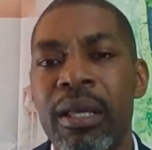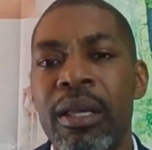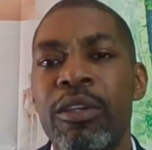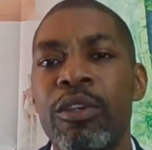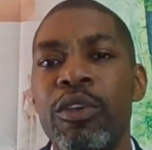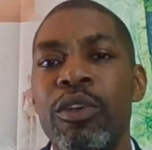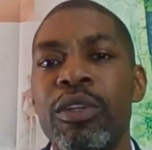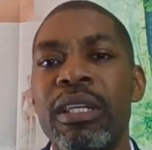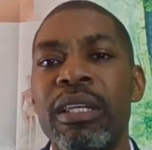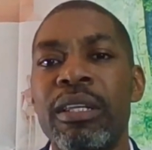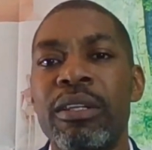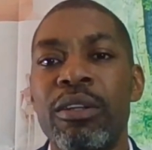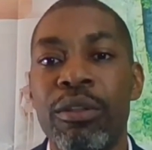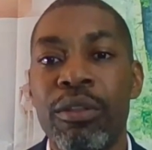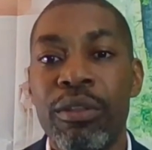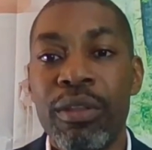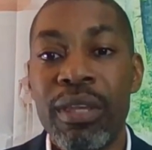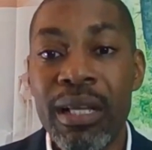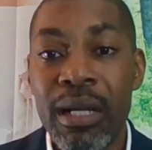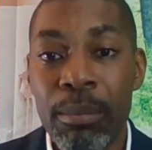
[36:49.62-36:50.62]
you need to
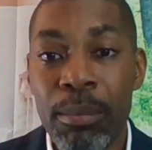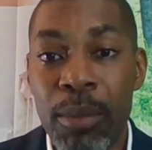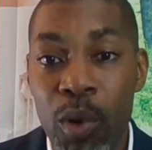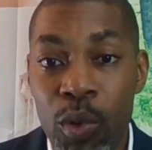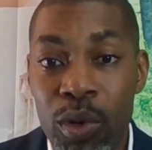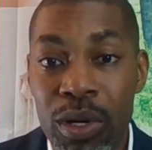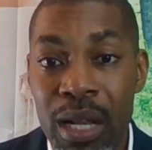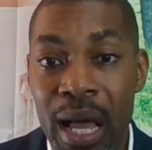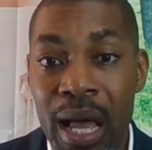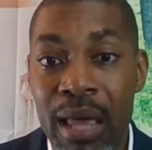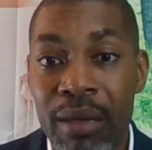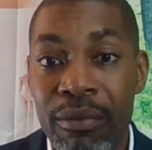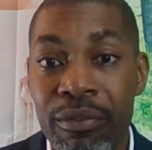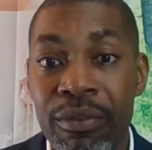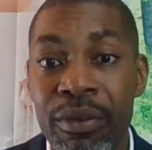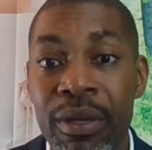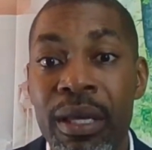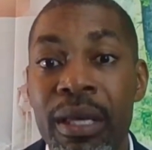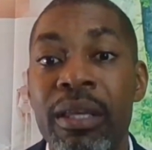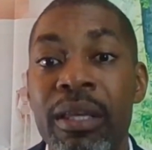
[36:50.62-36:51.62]
think about
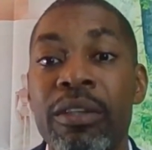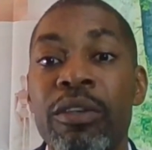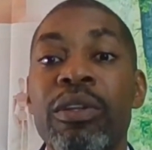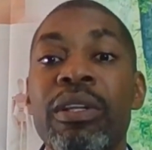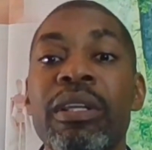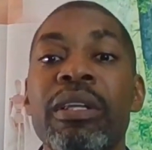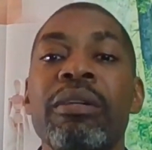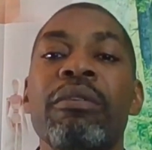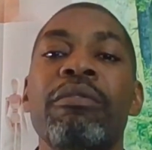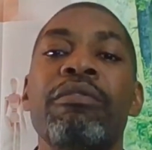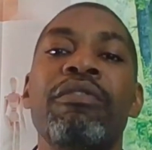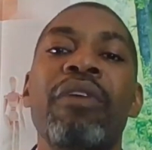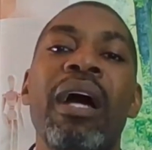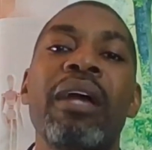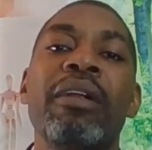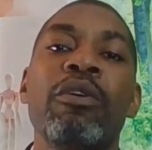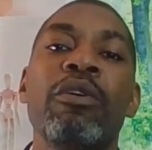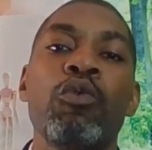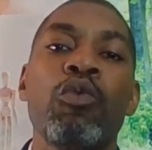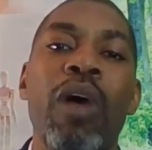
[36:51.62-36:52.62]
life, you need to
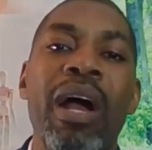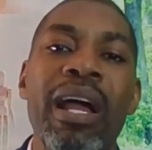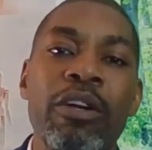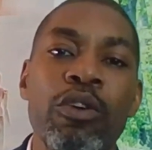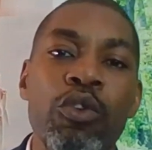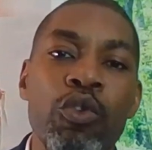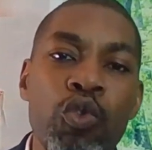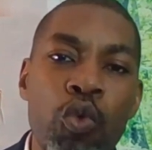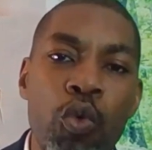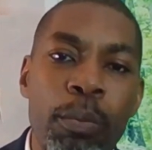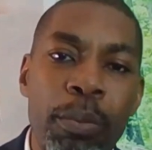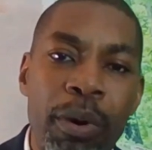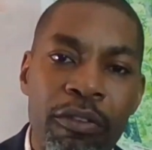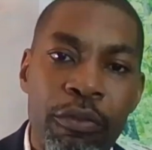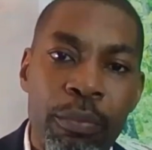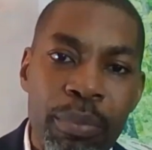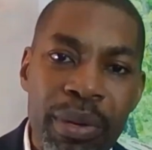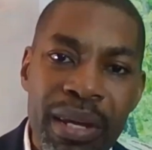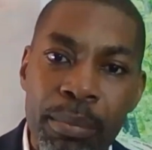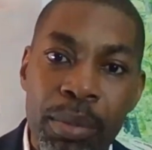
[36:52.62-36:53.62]
find the right group
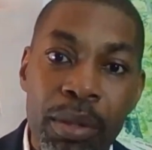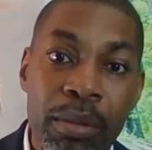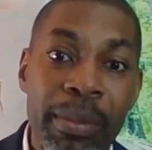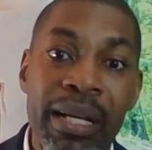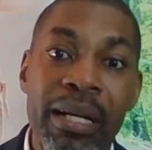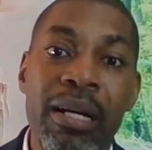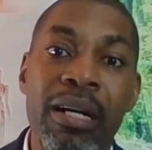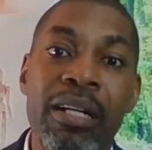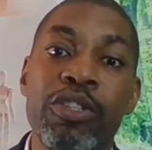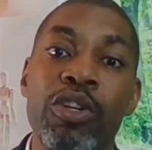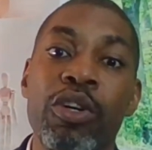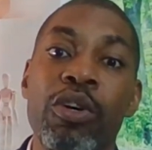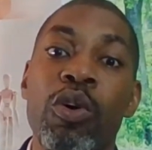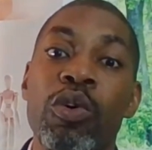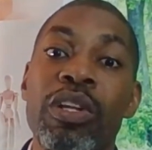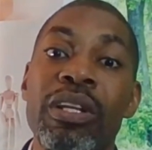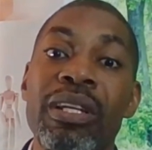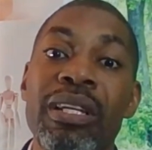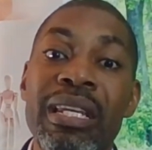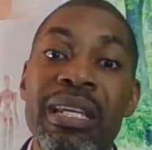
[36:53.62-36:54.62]
of people, because you're
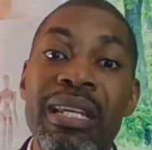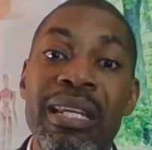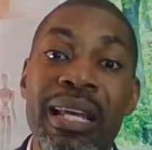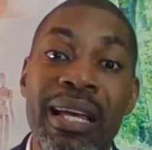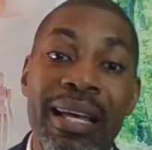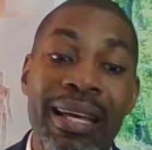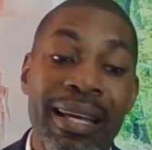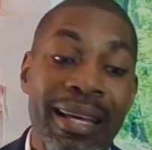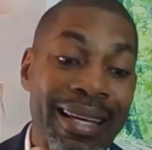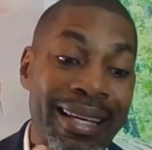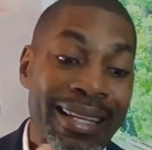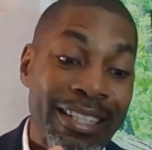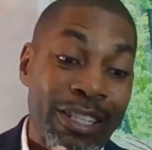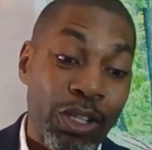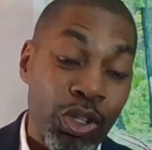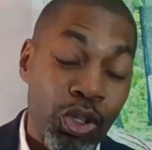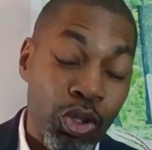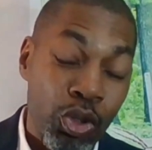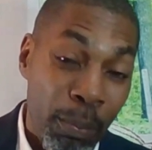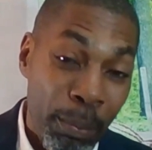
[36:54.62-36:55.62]
going to need
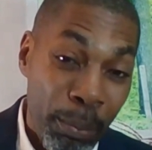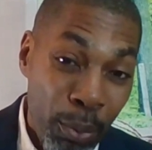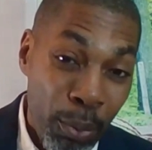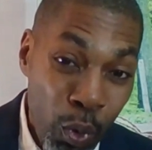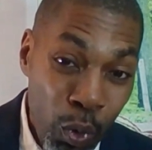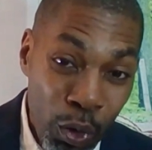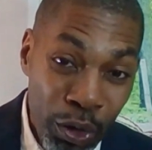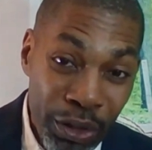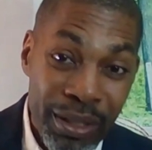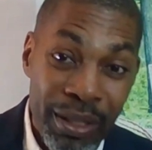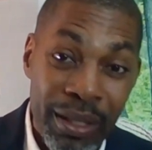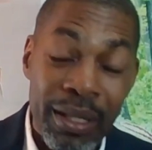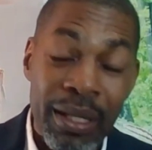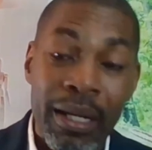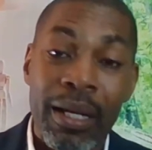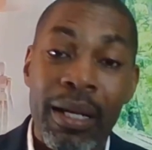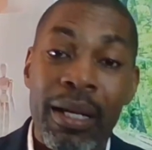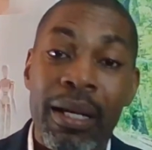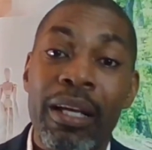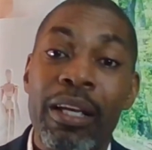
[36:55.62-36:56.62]
support,
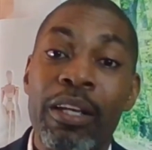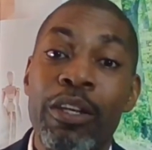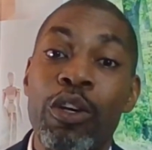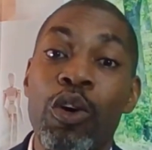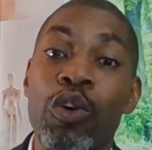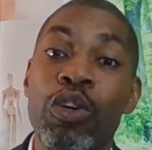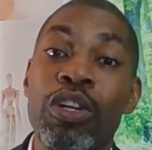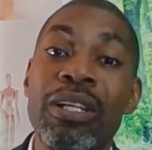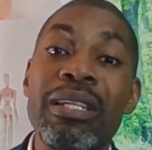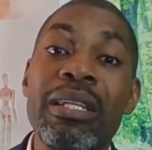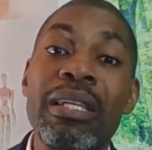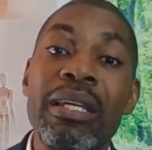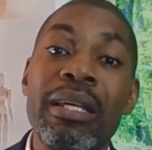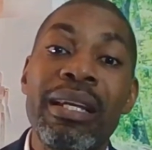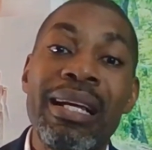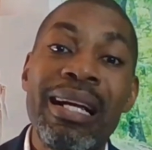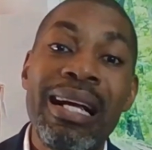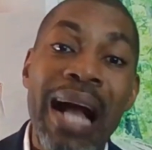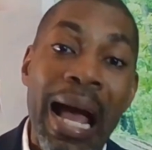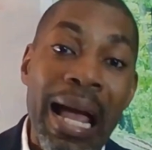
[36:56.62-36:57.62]
you're going to
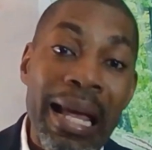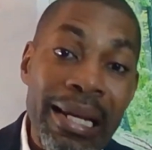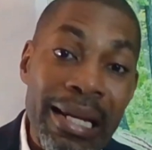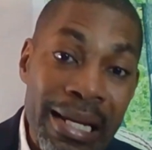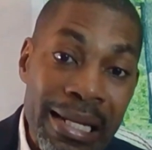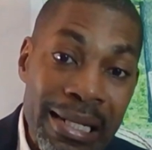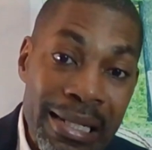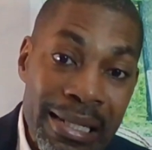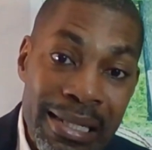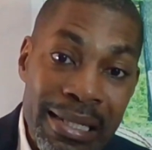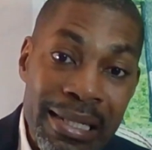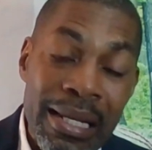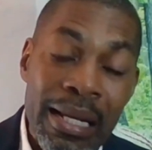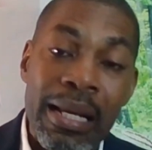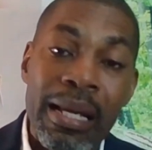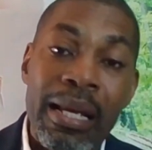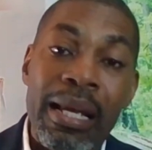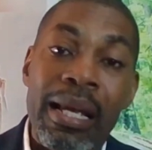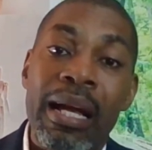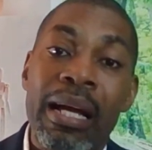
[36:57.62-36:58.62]
need guidance,
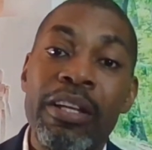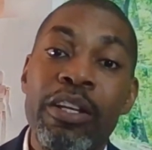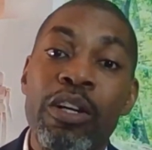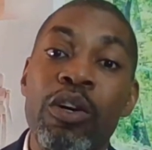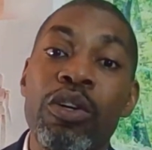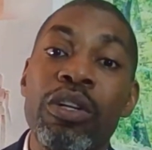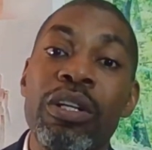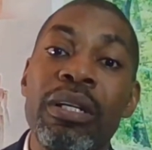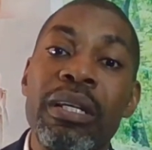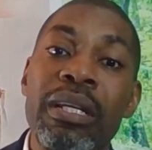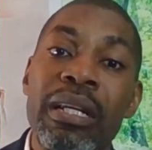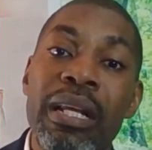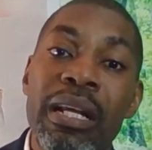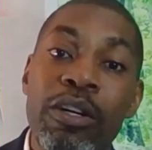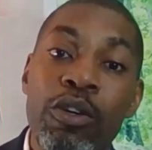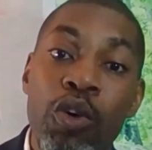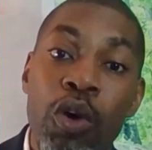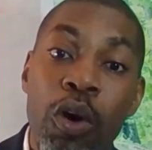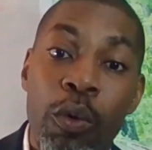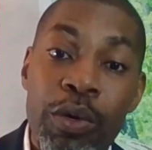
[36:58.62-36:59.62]
and you're going to need
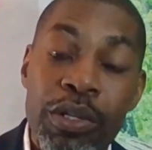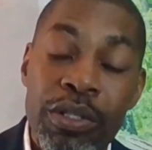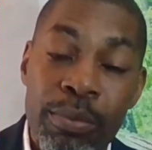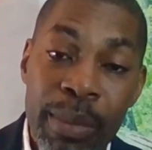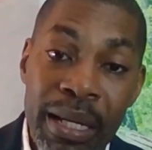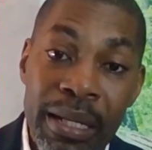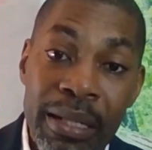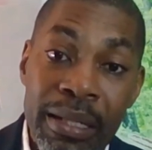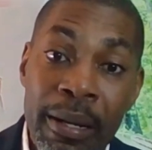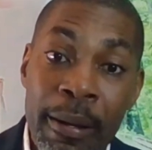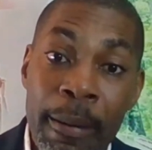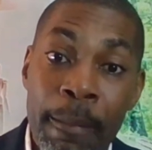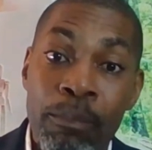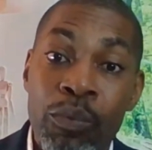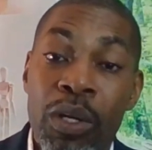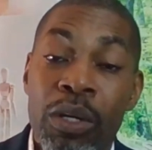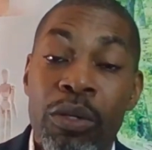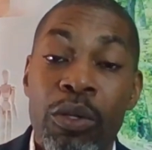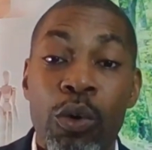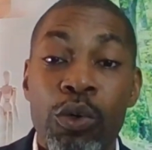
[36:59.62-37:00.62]
encouragement.
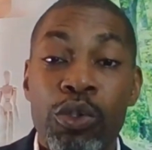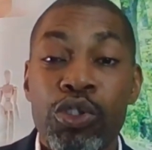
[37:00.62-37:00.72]
Now,